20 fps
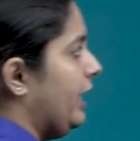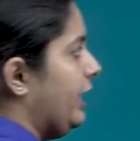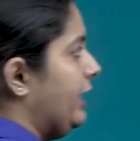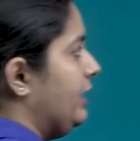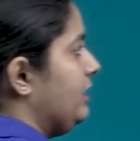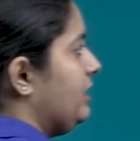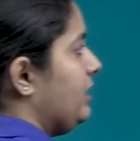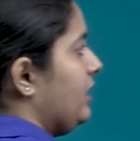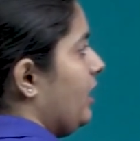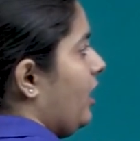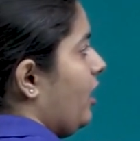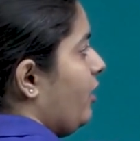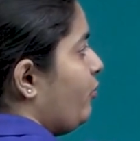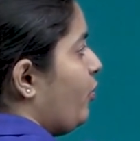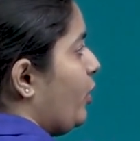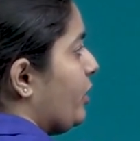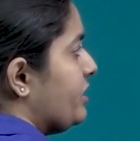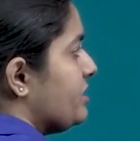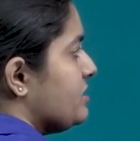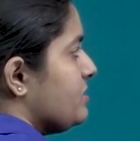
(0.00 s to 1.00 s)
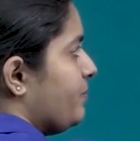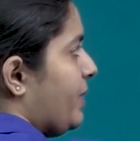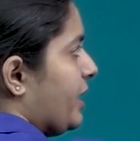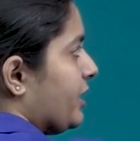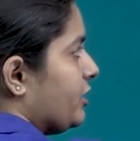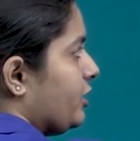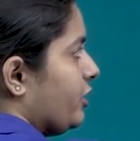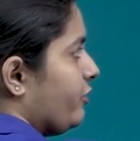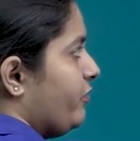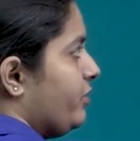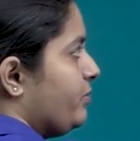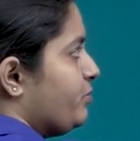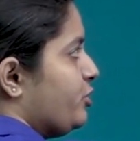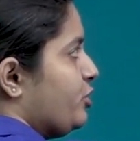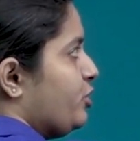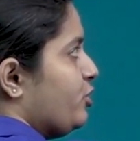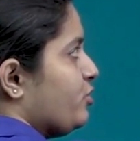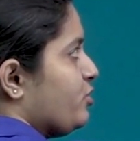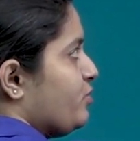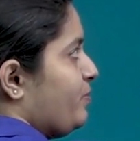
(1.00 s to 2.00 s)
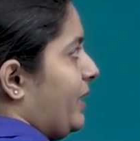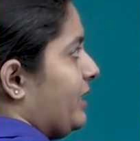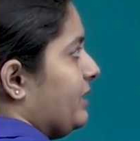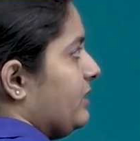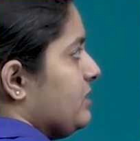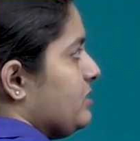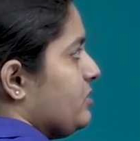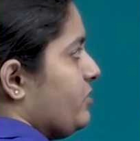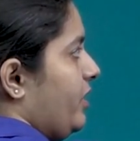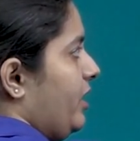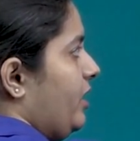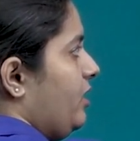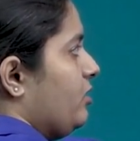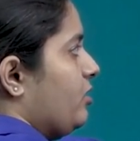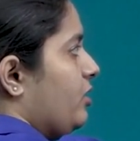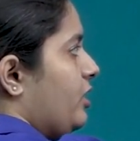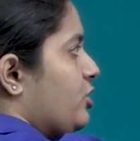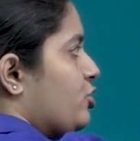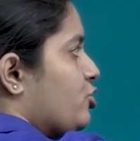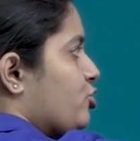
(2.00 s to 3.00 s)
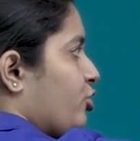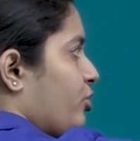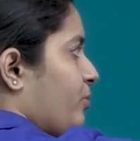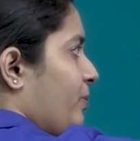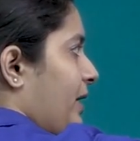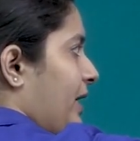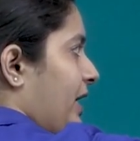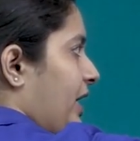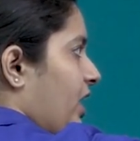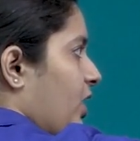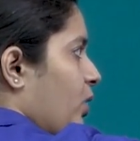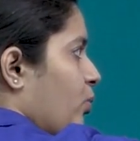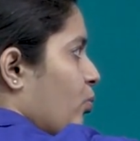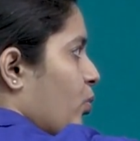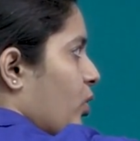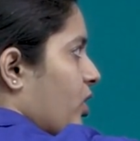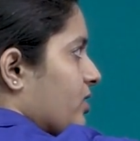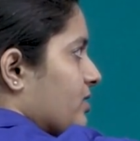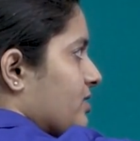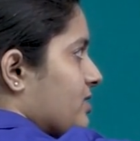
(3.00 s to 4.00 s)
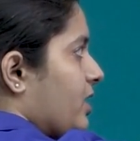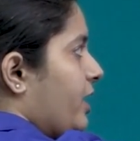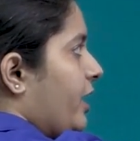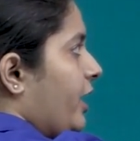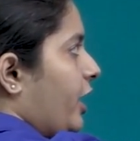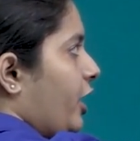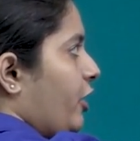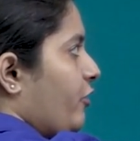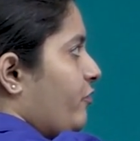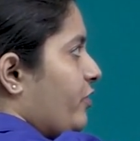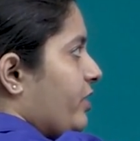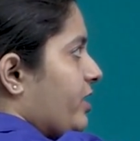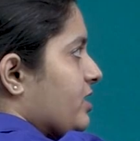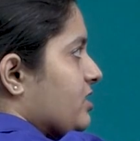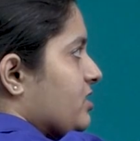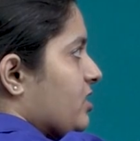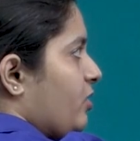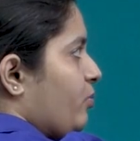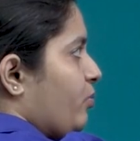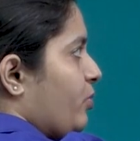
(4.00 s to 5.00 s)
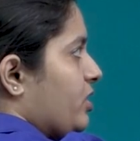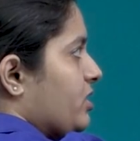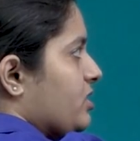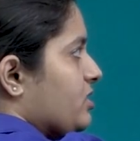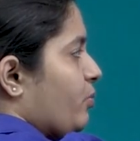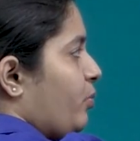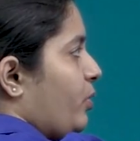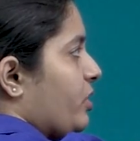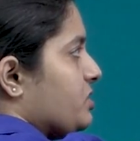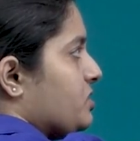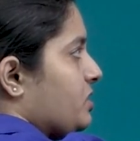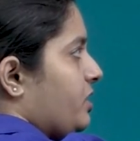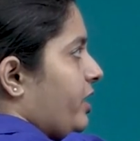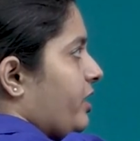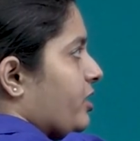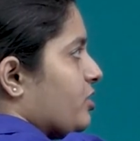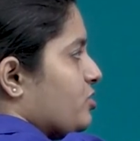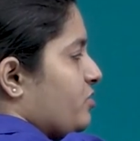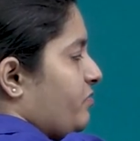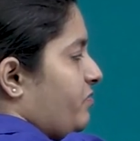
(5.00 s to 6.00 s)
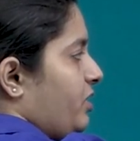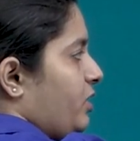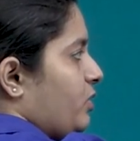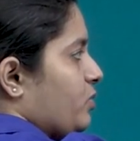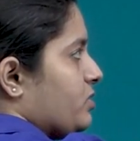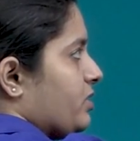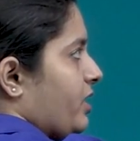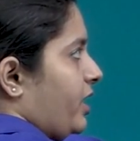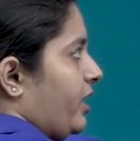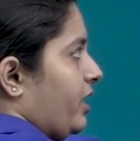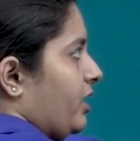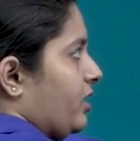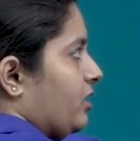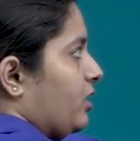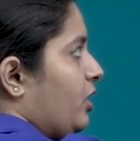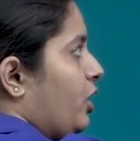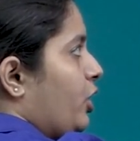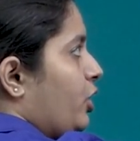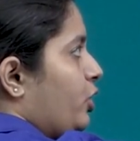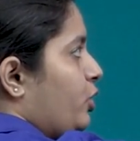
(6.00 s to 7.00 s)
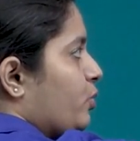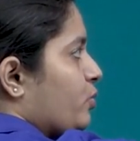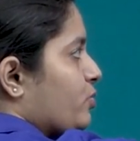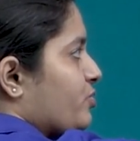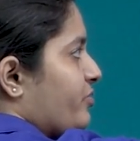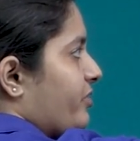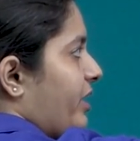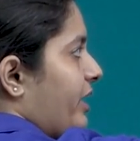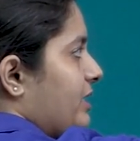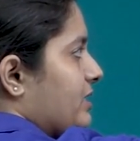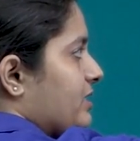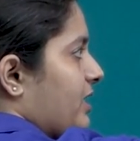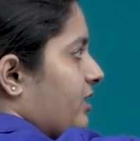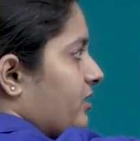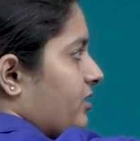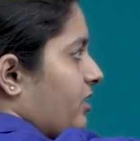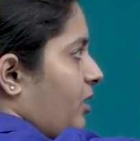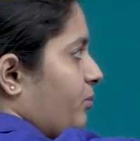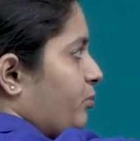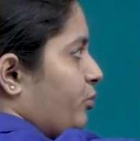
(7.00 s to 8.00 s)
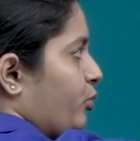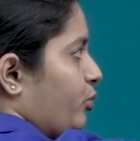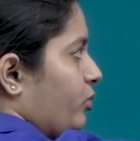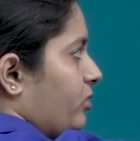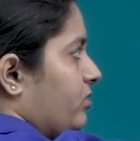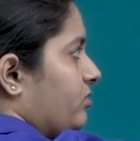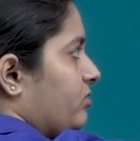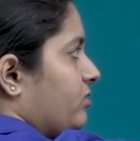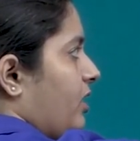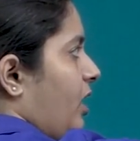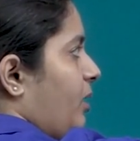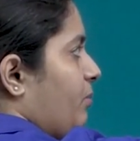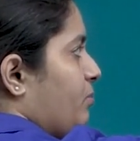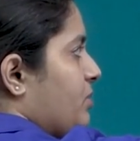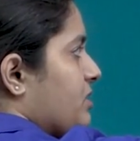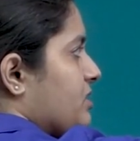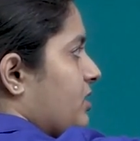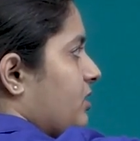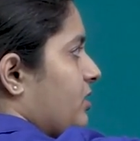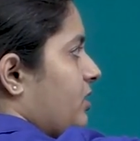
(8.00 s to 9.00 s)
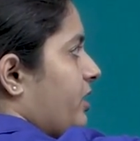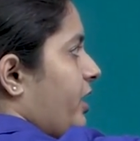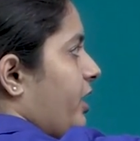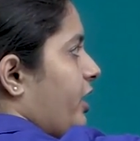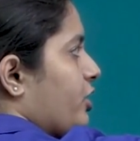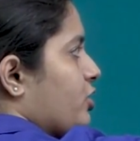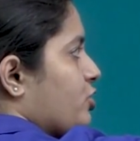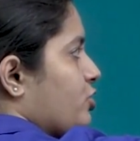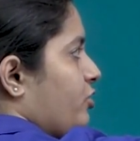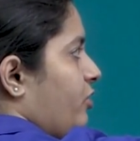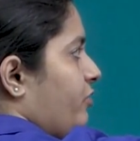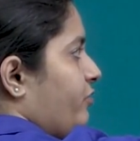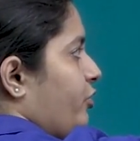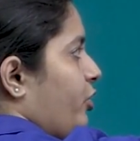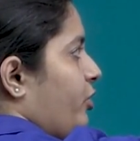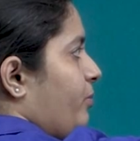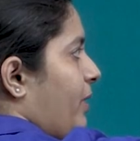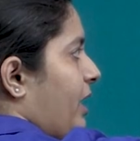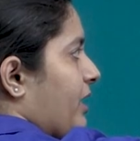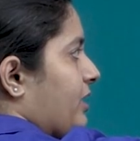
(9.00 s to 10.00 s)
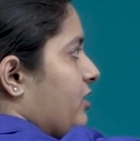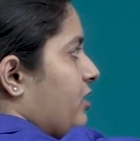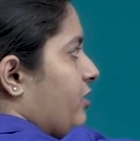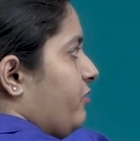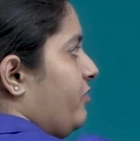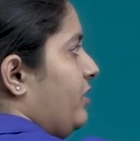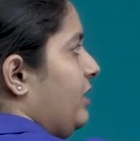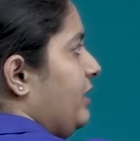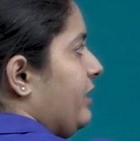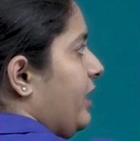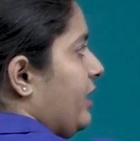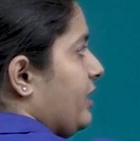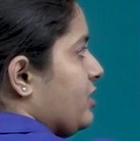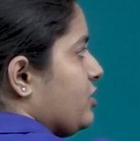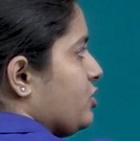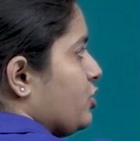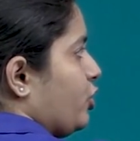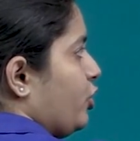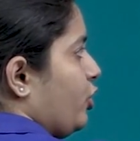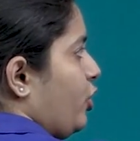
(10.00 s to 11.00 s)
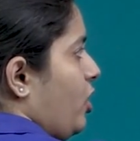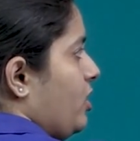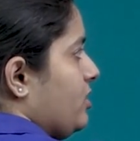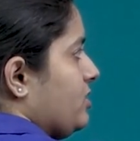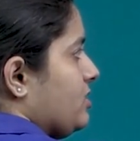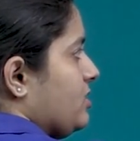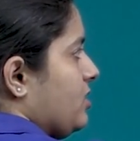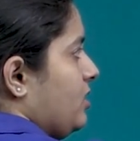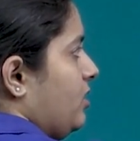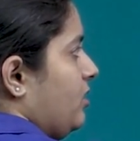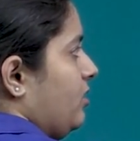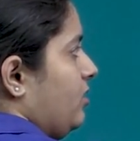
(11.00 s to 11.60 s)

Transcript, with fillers: in uh, what is the magnetic field produced by this ring? It should be inwards. If it is inwards, what is the direction of induced current? Use right hand thumb rule. Thumb is in the direction of your magnetic field that is cross.